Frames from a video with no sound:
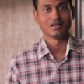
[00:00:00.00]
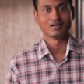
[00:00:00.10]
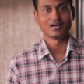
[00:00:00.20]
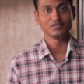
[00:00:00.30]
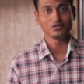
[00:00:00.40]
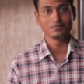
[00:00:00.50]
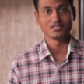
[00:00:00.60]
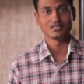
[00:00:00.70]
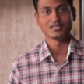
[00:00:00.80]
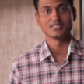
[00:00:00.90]

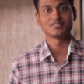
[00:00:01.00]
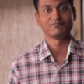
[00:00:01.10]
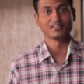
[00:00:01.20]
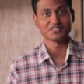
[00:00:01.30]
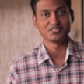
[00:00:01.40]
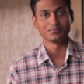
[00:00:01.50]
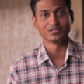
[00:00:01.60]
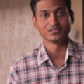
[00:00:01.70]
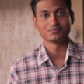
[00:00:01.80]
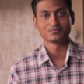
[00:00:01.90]
iLumi is
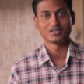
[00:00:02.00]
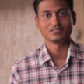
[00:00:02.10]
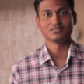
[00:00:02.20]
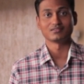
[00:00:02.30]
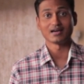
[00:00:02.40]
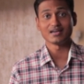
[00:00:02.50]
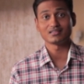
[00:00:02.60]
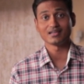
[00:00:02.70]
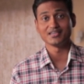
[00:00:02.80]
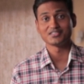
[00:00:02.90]
flexible, the
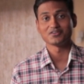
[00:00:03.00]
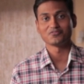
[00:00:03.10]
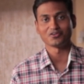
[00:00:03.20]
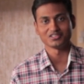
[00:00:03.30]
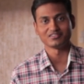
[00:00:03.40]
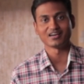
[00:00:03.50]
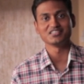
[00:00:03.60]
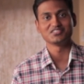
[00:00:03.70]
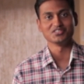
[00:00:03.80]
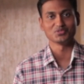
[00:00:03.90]
right light for the
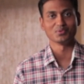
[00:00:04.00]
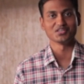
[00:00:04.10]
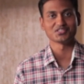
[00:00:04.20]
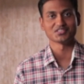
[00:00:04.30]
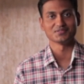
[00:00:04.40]
right situation.